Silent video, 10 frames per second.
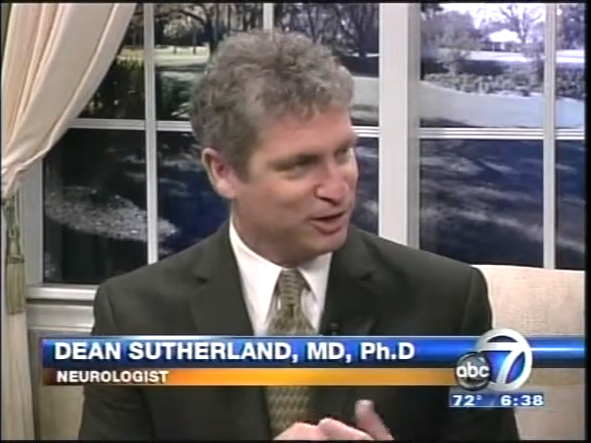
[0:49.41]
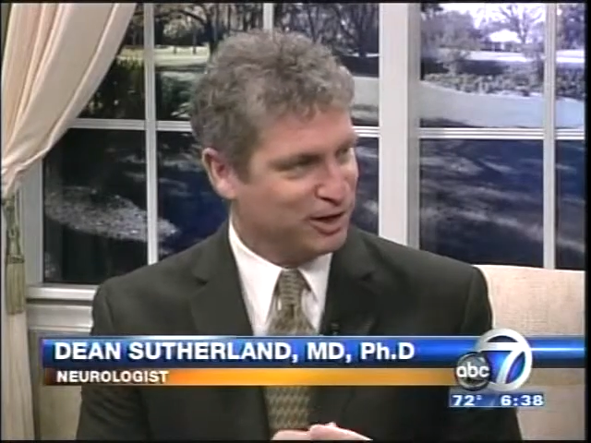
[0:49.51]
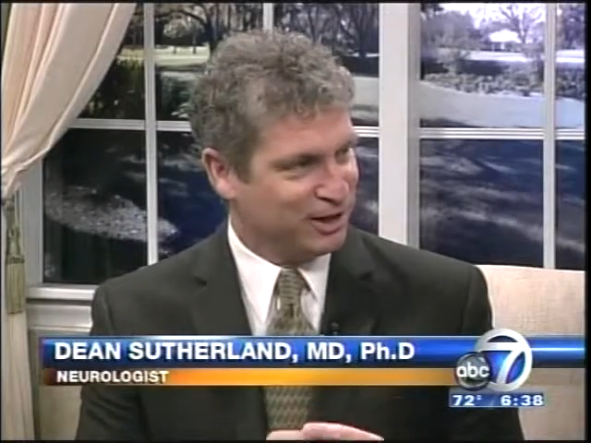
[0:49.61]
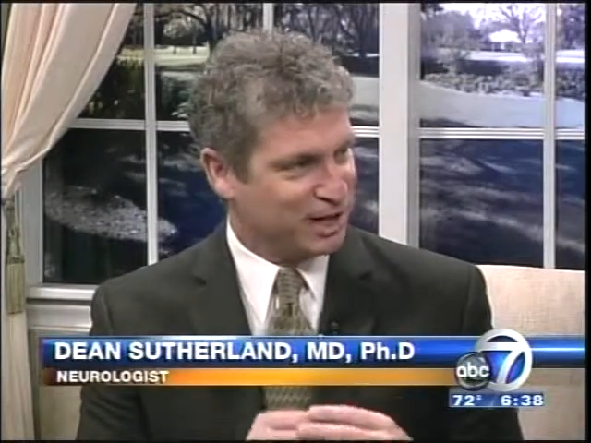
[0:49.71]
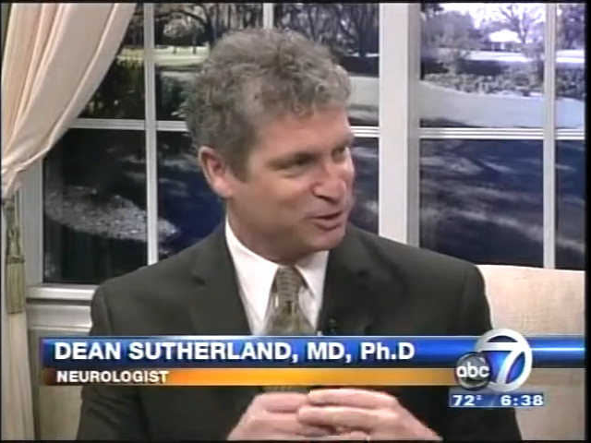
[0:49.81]
so
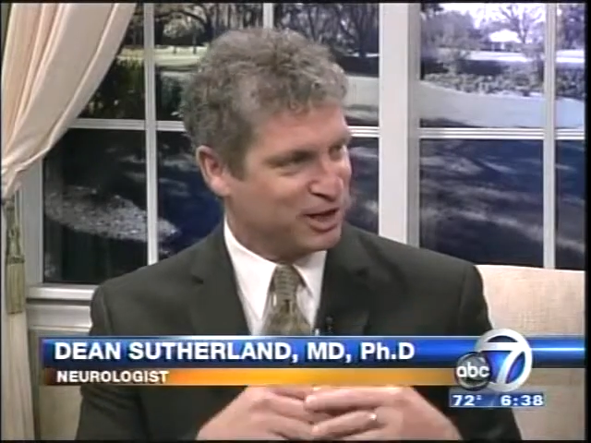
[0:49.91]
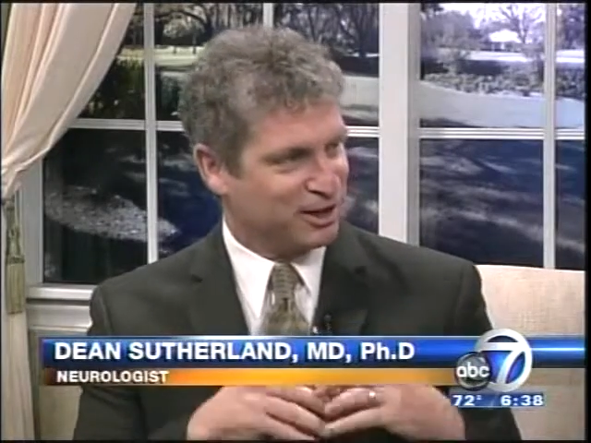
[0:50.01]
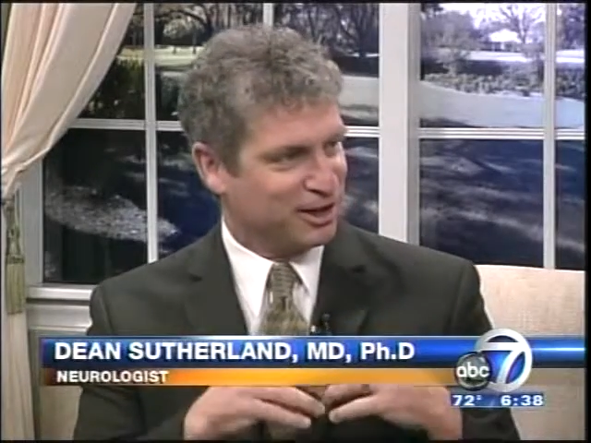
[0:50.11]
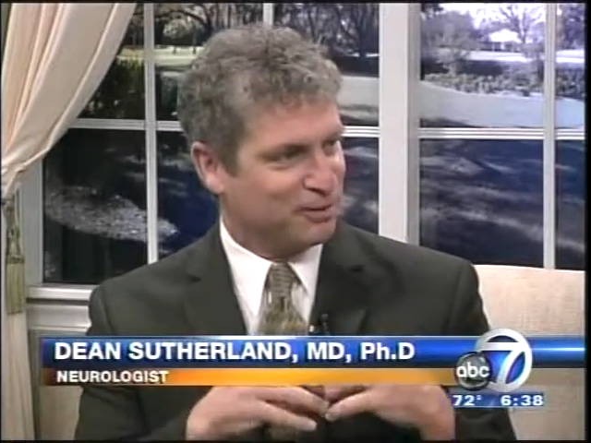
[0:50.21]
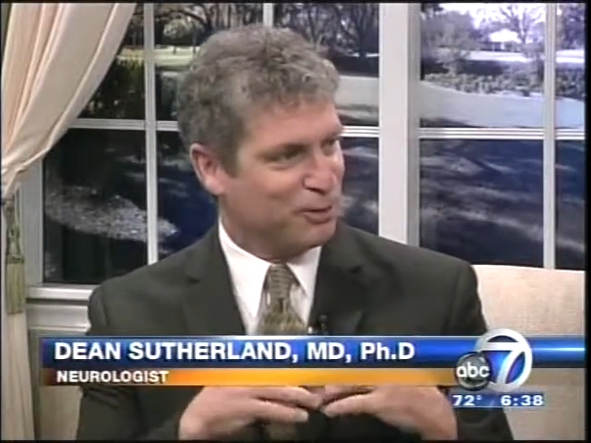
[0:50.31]
that it actually
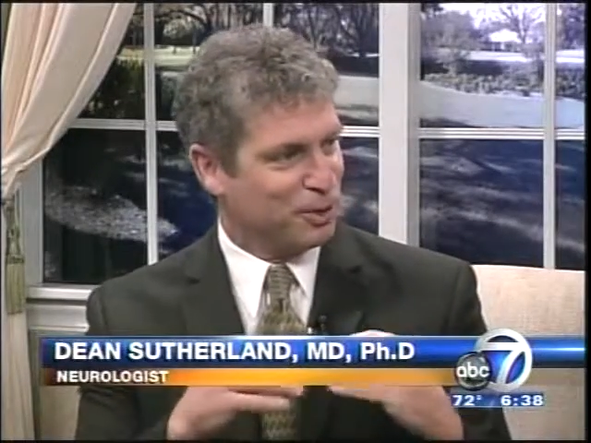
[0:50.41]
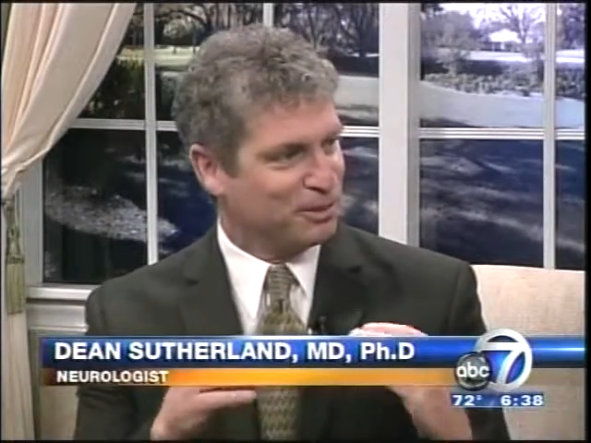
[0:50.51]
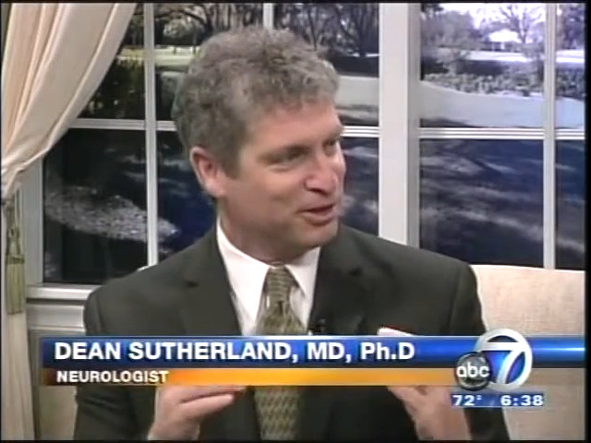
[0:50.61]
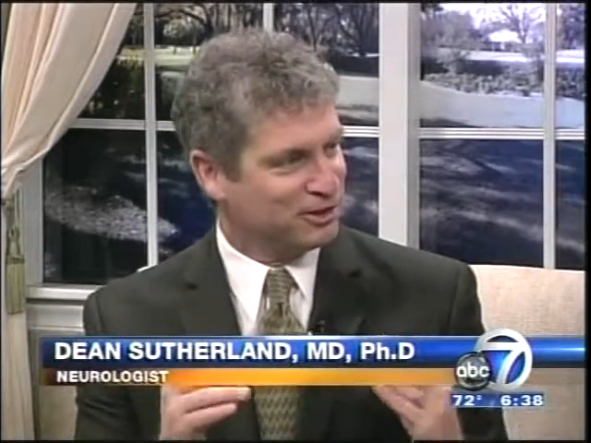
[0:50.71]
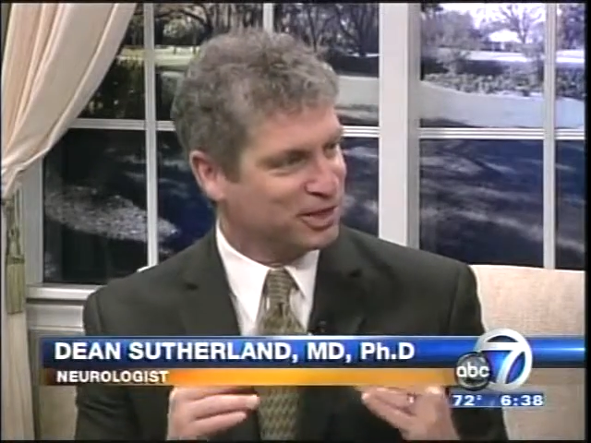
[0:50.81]
can
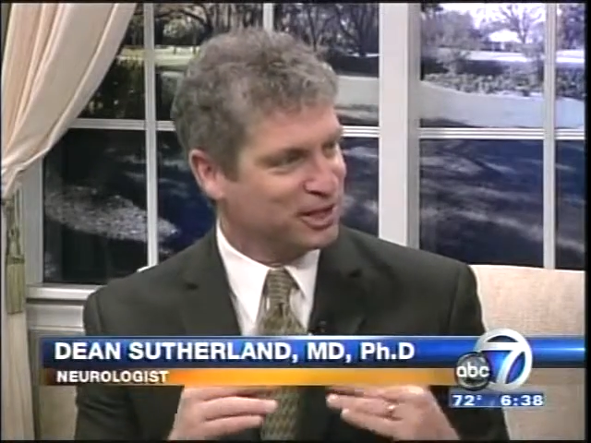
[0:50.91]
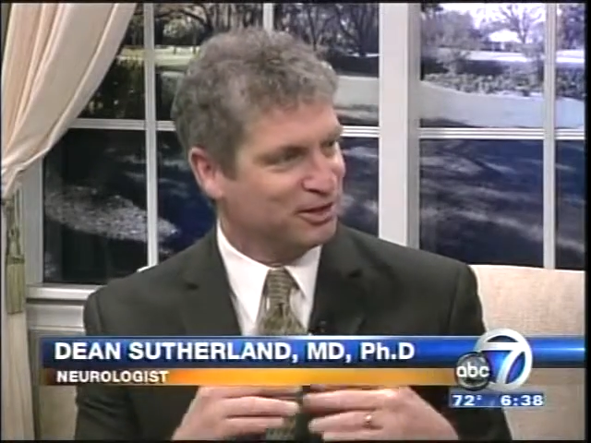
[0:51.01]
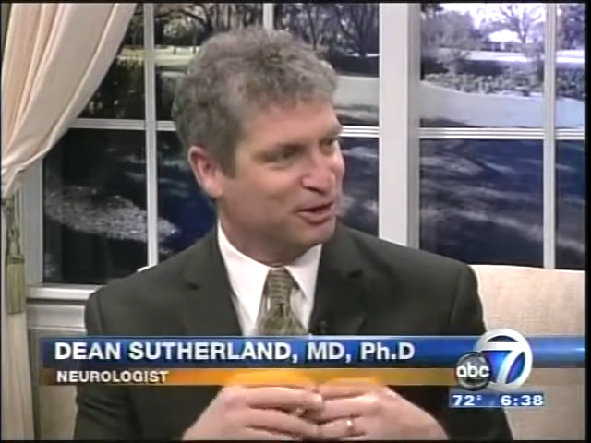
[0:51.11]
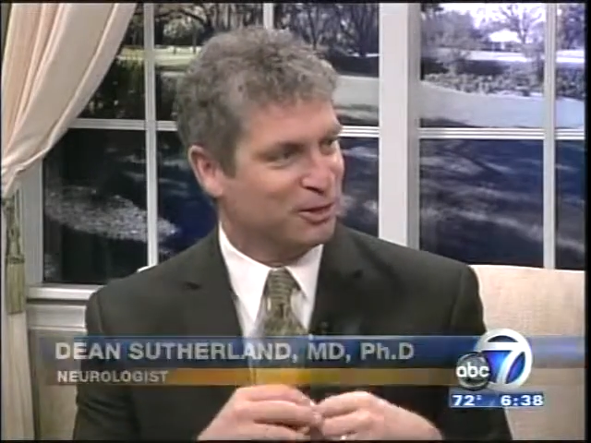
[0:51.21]
conform to the skin.